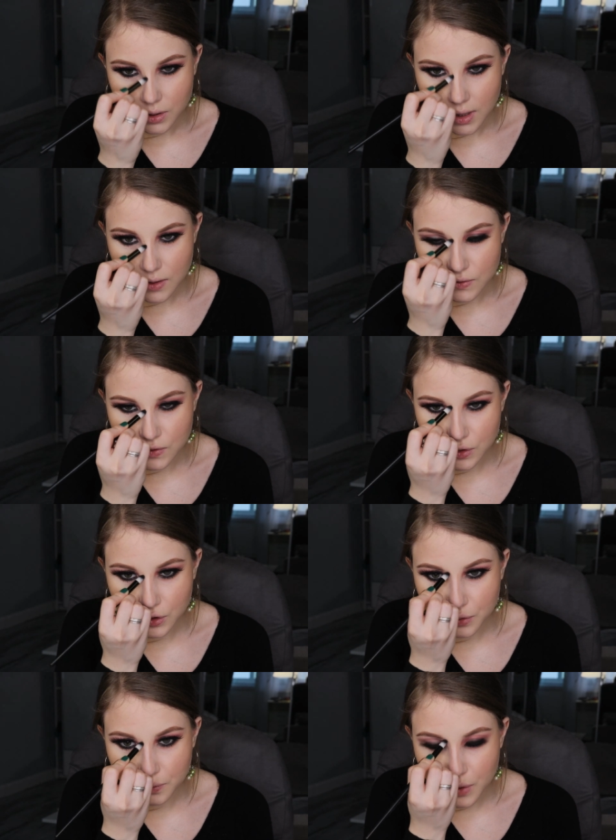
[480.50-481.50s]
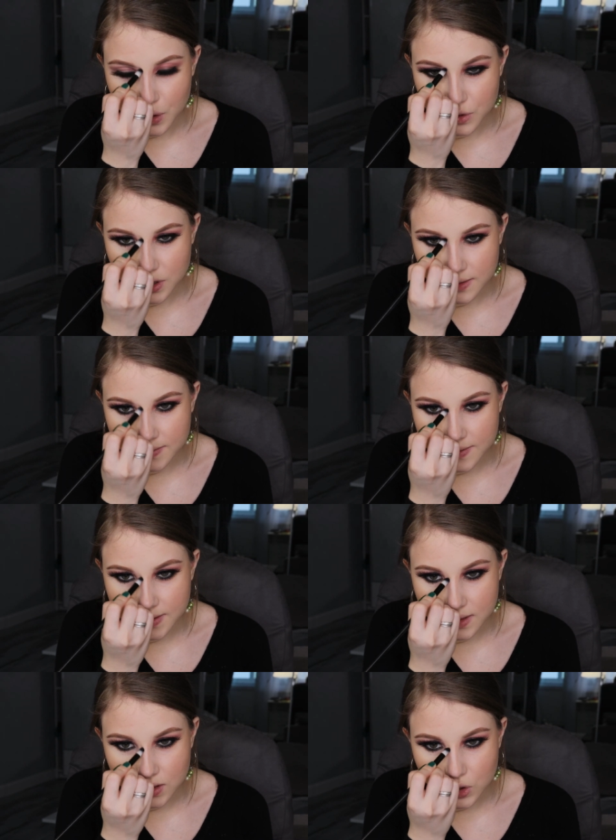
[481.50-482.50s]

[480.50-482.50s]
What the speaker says: and circular motions,